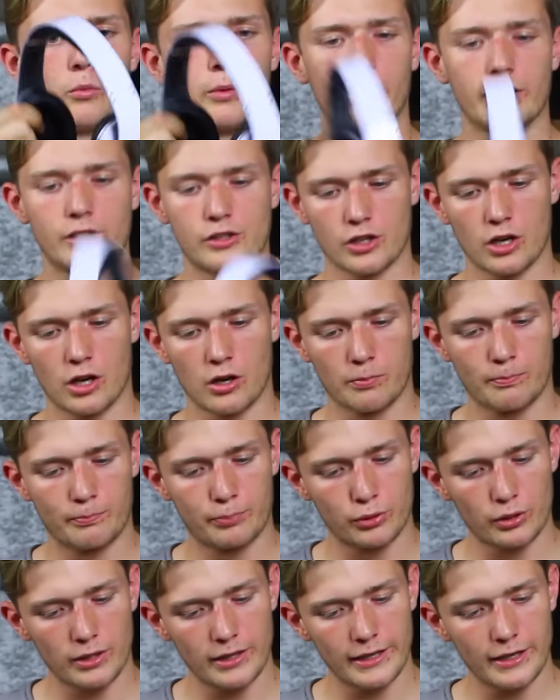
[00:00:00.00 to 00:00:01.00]
which are
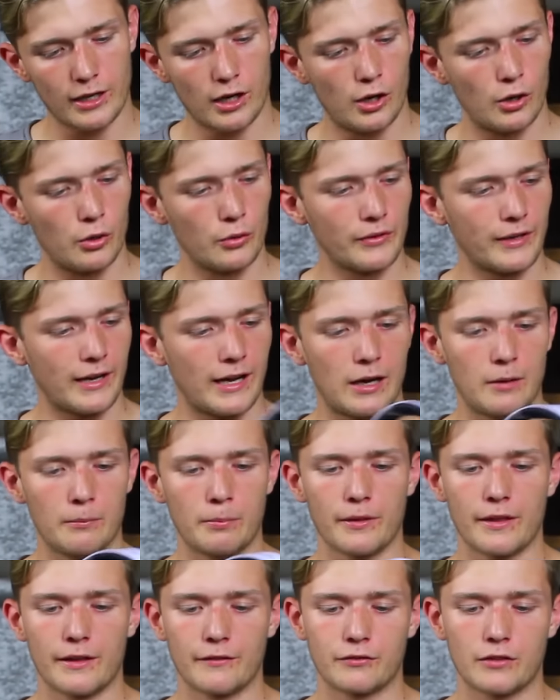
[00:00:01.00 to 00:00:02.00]
pretty old now,
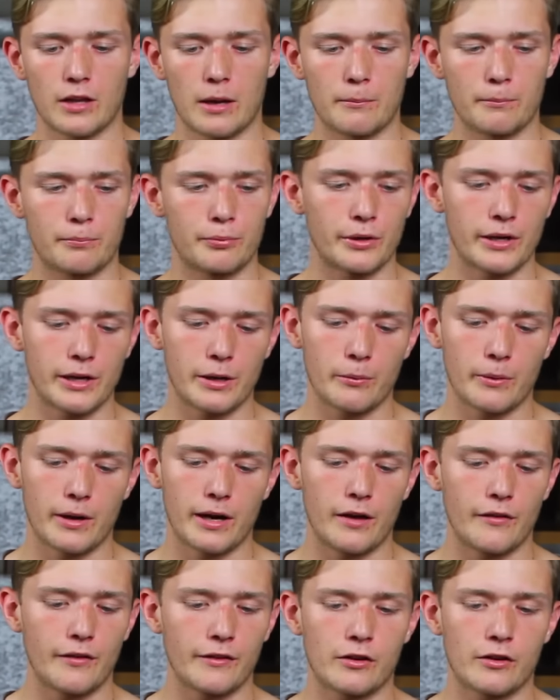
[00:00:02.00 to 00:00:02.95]
but they've done pretty well.